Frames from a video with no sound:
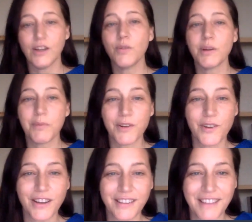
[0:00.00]
Don't want to put it
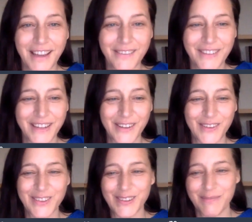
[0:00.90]
on the live
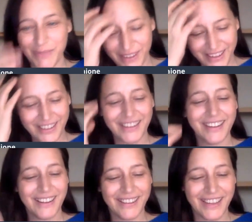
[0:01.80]
video, so I'm putting on
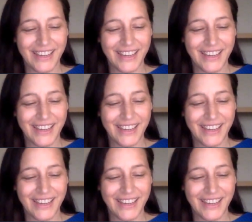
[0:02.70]
here.